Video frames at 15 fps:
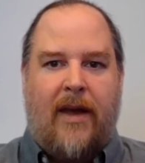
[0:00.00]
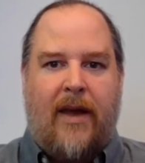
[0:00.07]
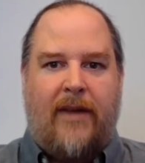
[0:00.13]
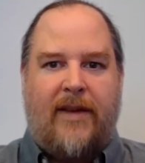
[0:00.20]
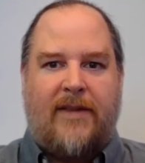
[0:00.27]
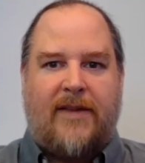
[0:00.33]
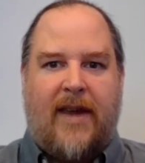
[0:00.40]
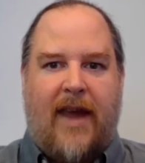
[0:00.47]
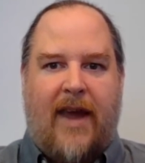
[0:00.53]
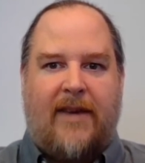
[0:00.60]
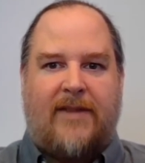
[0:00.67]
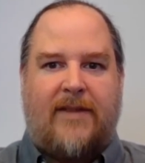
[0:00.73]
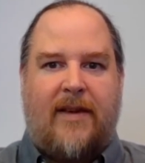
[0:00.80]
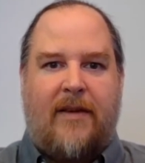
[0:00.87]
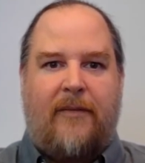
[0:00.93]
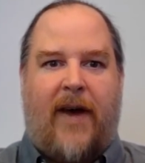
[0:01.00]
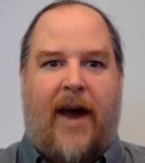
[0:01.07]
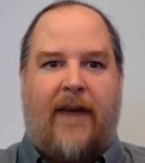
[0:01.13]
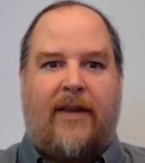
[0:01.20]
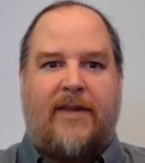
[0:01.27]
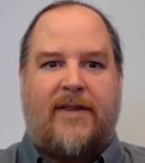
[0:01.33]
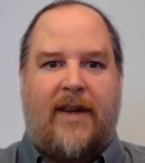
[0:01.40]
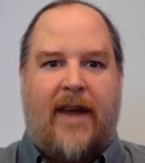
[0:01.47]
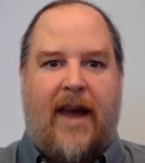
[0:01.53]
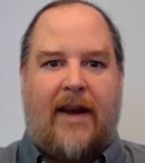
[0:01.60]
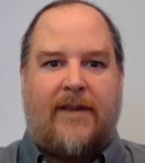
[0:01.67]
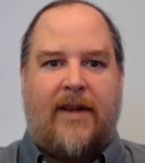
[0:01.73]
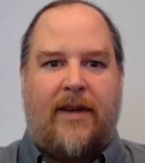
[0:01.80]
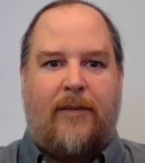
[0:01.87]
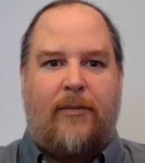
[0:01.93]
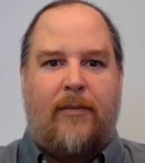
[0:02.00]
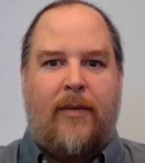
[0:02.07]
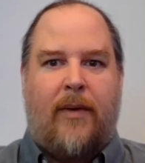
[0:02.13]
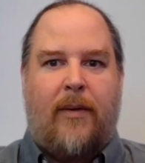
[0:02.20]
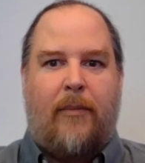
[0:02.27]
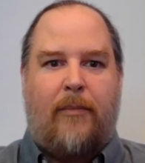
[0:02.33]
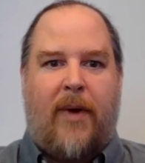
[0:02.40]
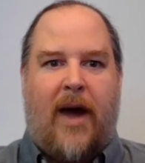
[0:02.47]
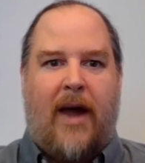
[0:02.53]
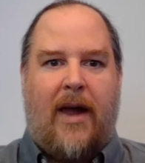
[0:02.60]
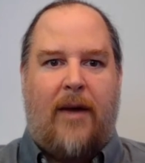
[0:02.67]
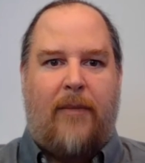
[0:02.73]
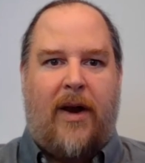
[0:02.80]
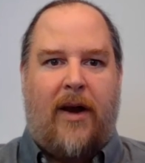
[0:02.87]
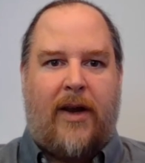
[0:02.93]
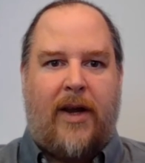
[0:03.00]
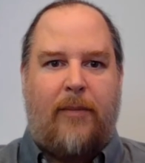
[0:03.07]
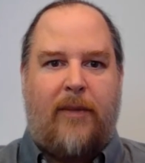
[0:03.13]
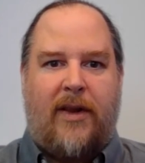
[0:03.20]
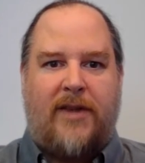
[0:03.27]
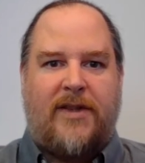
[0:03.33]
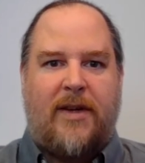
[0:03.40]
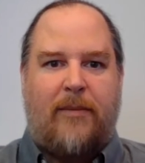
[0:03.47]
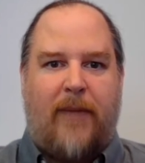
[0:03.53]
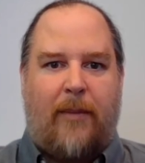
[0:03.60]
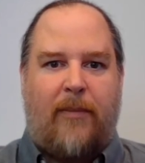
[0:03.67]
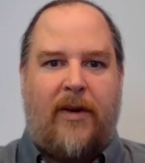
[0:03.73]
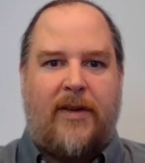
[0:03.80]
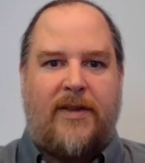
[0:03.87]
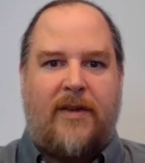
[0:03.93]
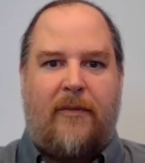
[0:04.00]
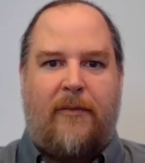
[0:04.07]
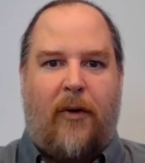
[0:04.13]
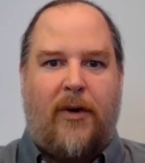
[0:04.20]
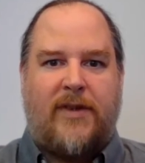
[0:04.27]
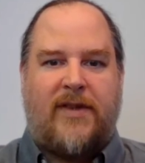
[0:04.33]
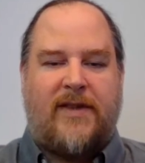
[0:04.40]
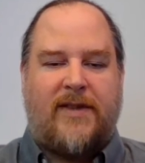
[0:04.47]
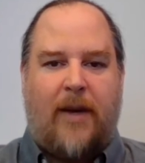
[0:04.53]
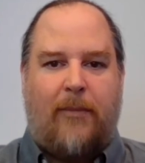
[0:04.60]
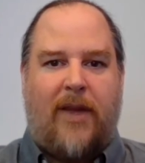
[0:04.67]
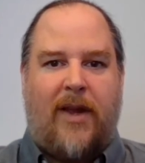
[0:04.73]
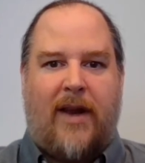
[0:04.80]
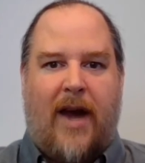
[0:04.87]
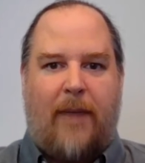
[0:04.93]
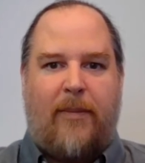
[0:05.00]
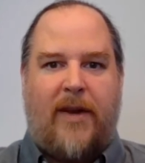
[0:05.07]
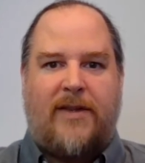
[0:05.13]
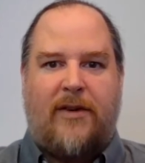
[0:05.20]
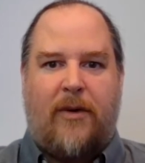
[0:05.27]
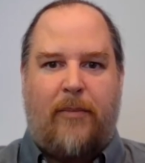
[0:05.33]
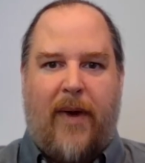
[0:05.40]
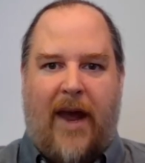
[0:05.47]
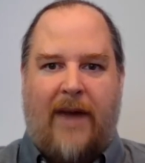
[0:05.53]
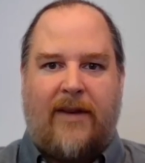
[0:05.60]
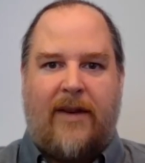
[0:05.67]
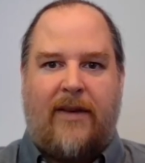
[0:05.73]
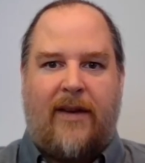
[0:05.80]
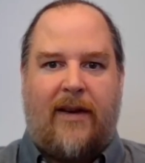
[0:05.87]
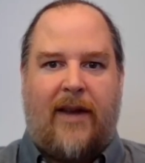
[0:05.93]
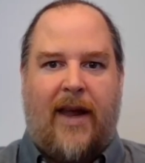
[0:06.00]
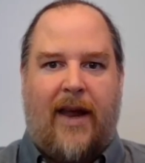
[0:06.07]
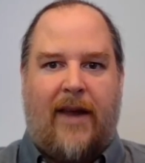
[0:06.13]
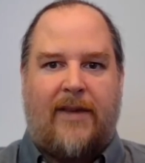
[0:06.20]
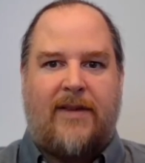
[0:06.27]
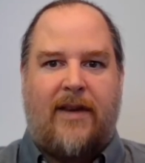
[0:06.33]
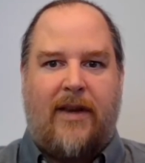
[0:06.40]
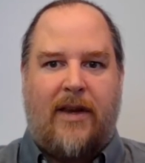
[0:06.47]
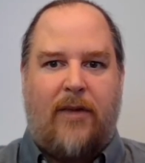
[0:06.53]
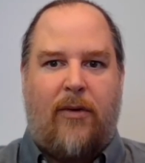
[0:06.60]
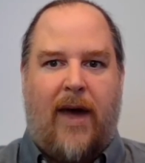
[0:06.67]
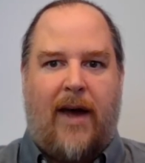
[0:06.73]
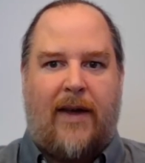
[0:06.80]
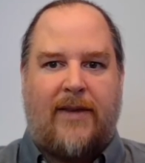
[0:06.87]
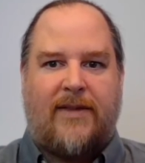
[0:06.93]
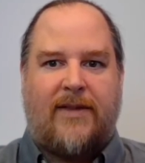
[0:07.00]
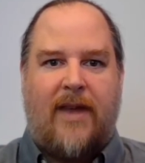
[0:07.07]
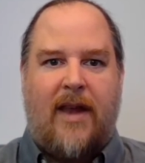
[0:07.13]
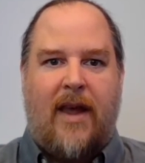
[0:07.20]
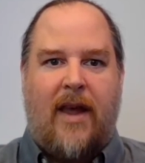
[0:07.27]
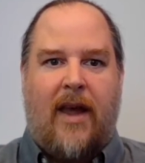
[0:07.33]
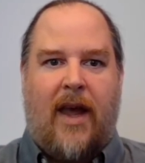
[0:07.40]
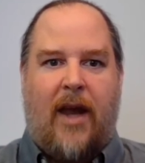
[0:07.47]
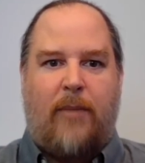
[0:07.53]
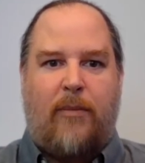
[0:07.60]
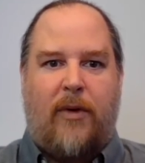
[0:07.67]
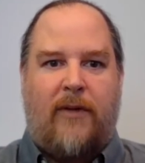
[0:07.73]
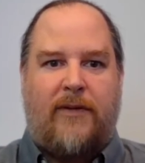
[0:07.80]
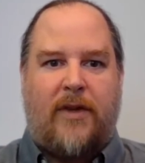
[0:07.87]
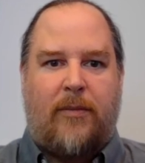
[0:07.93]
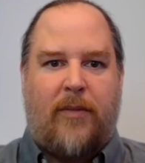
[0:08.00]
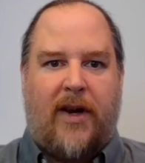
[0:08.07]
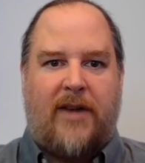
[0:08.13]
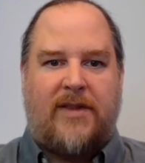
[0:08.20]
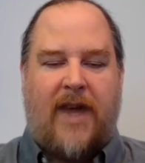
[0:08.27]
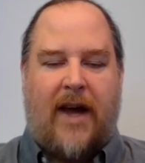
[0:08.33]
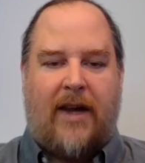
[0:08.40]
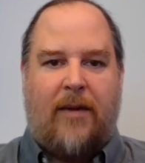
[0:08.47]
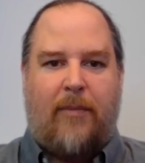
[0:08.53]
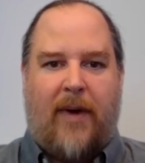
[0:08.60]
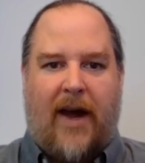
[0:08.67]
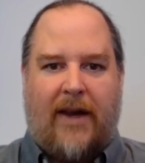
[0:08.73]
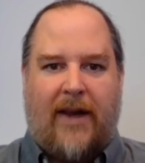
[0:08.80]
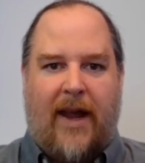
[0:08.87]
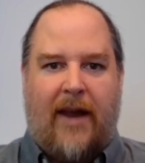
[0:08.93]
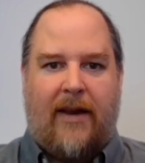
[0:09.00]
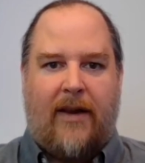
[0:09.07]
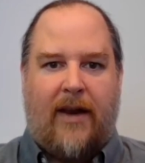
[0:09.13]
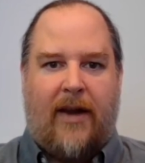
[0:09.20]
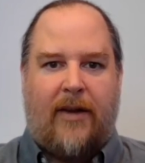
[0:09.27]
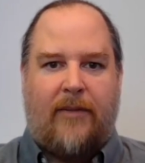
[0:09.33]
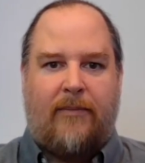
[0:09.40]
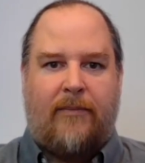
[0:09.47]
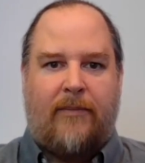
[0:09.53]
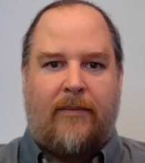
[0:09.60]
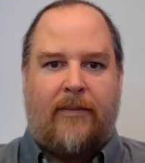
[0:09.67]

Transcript: In this case, violence enacted by American militia members forced some Lenape to abandon their lands in the U.S. and move to British-occupied Canada.